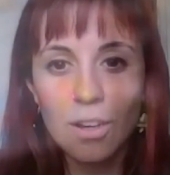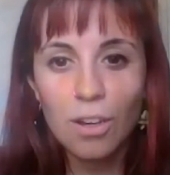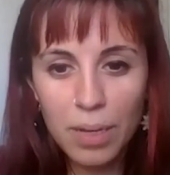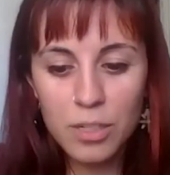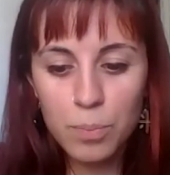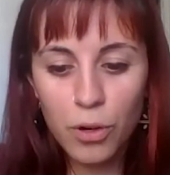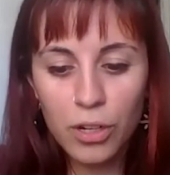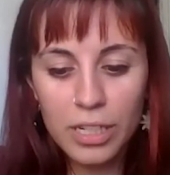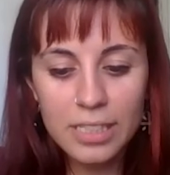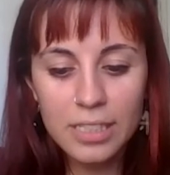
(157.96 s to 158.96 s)
think the
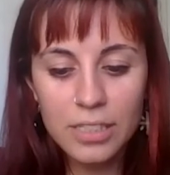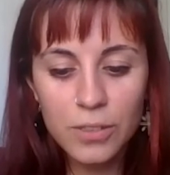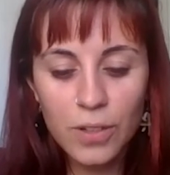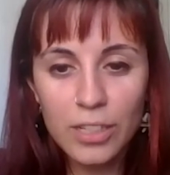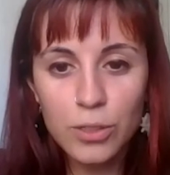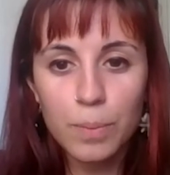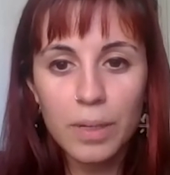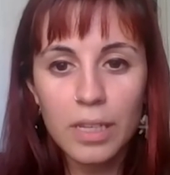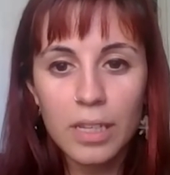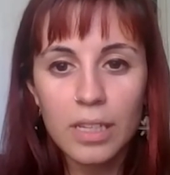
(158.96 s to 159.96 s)
best point is try to
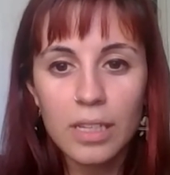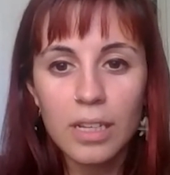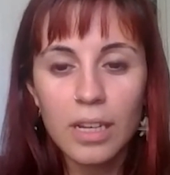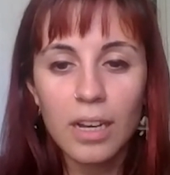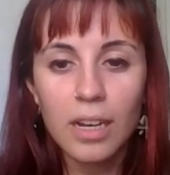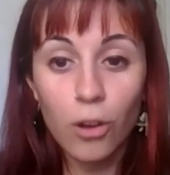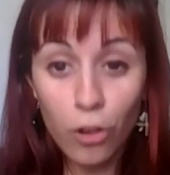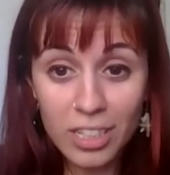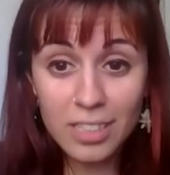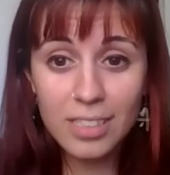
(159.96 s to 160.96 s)
be
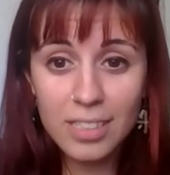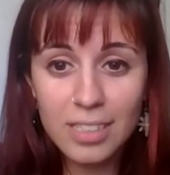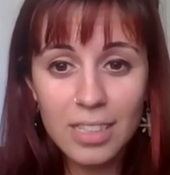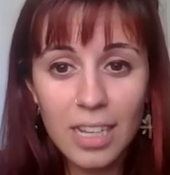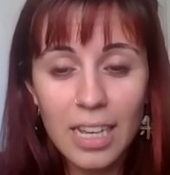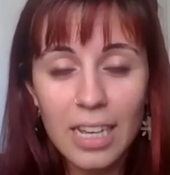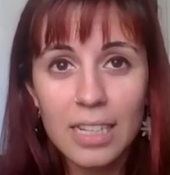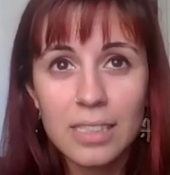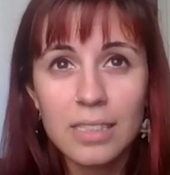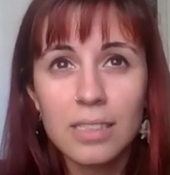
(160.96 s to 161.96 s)
honest
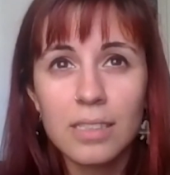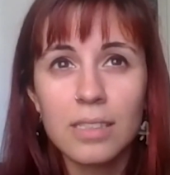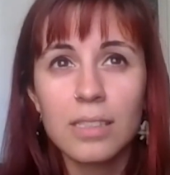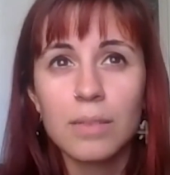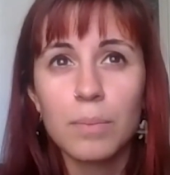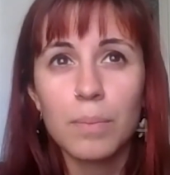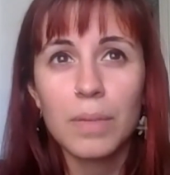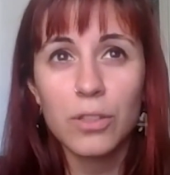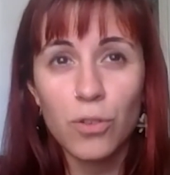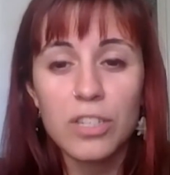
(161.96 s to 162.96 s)
and
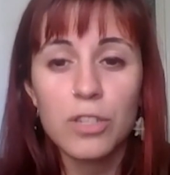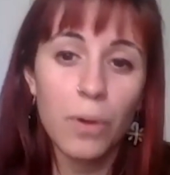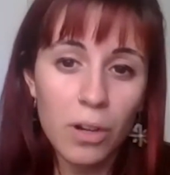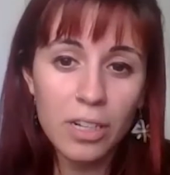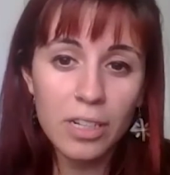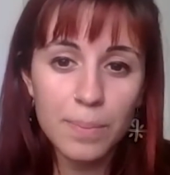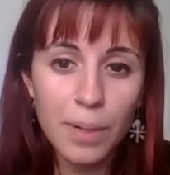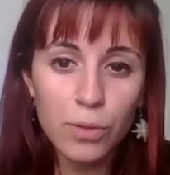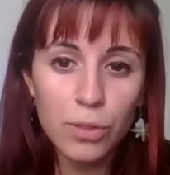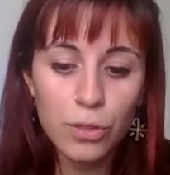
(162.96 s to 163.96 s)
be transparent
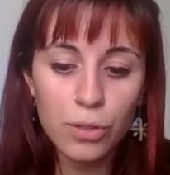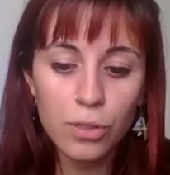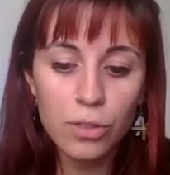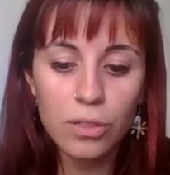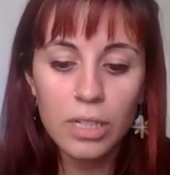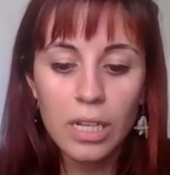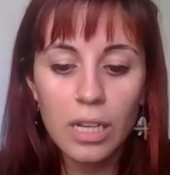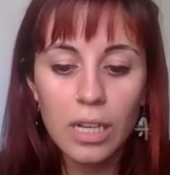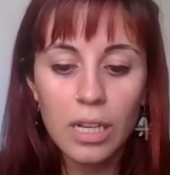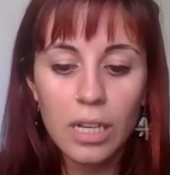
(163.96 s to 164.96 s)
about your
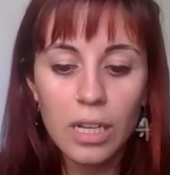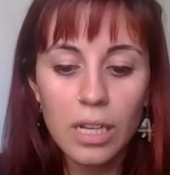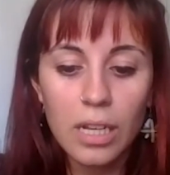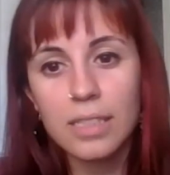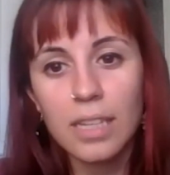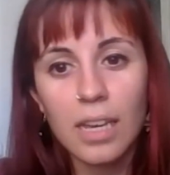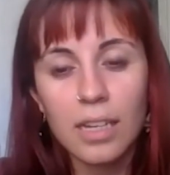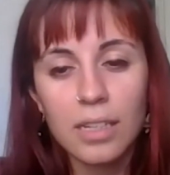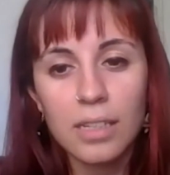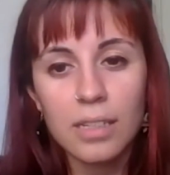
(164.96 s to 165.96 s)

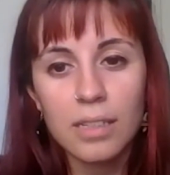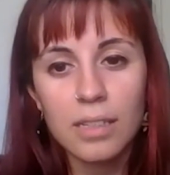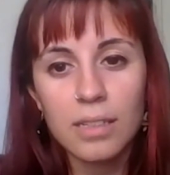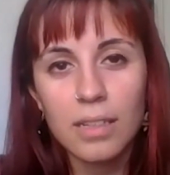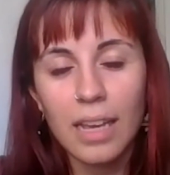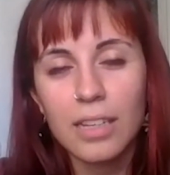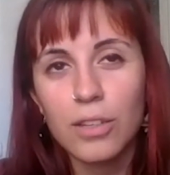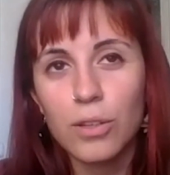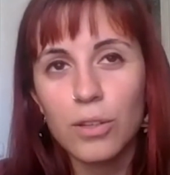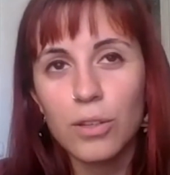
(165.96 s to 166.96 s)
skills and like
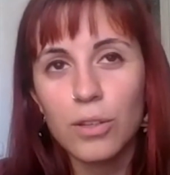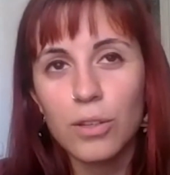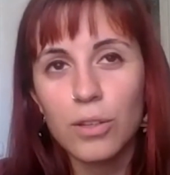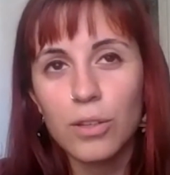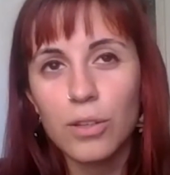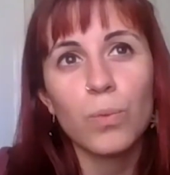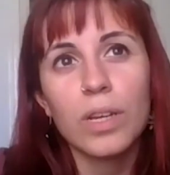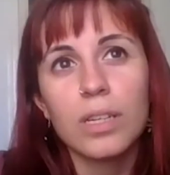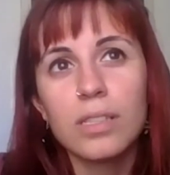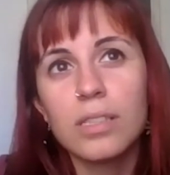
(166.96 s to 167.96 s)
your strengths and
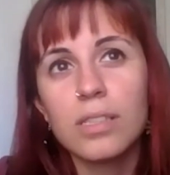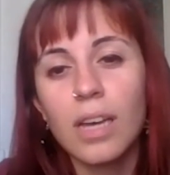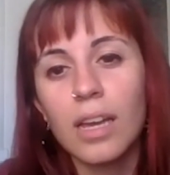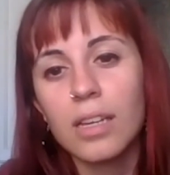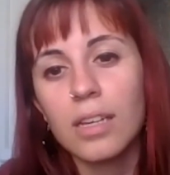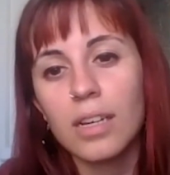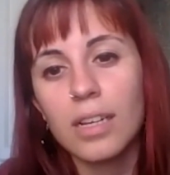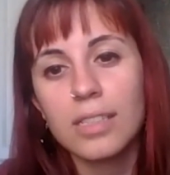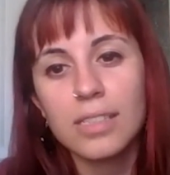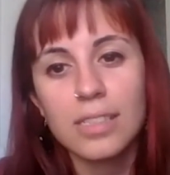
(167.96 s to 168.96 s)
weaknesses. I
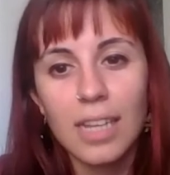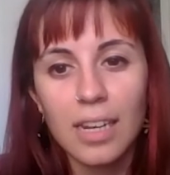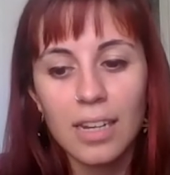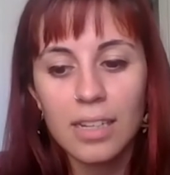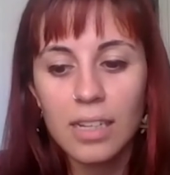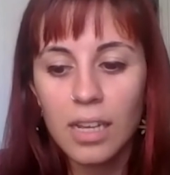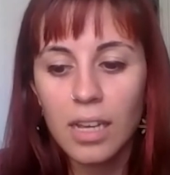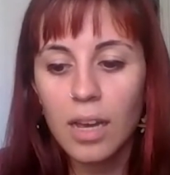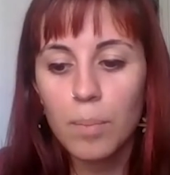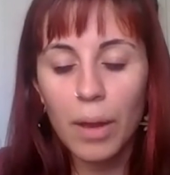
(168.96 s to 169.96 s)
understand
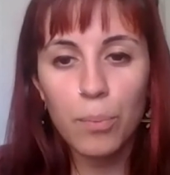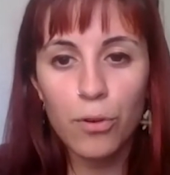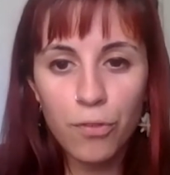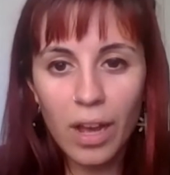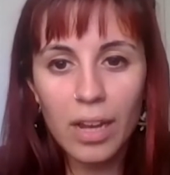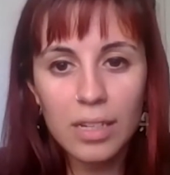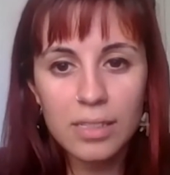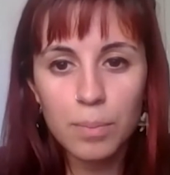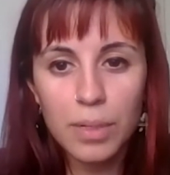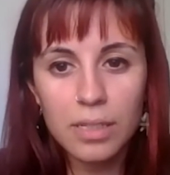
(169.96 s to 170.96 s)
my profile is
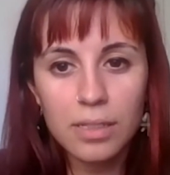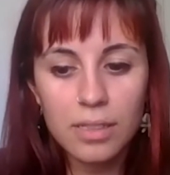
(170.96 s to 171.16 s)
a bit